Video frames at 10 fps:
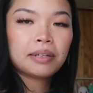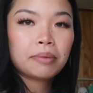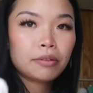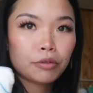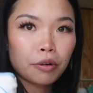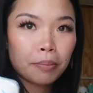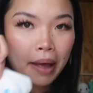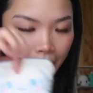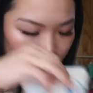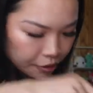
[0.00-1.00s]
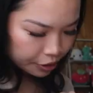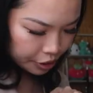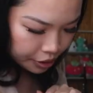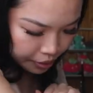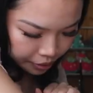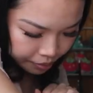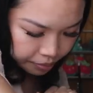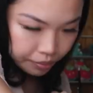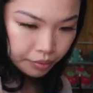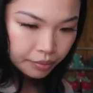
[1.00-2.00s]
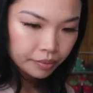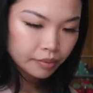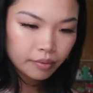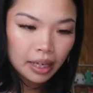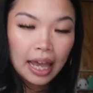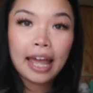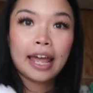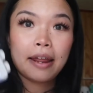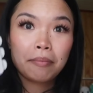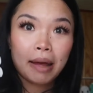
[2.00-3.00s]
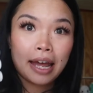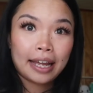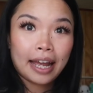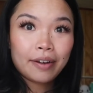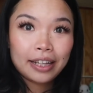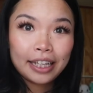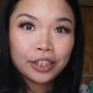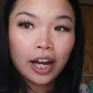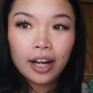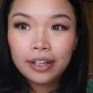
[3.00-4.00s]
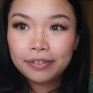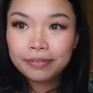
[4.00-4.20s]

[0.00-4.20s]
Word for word: cinnamon roll pouch, and my calculator.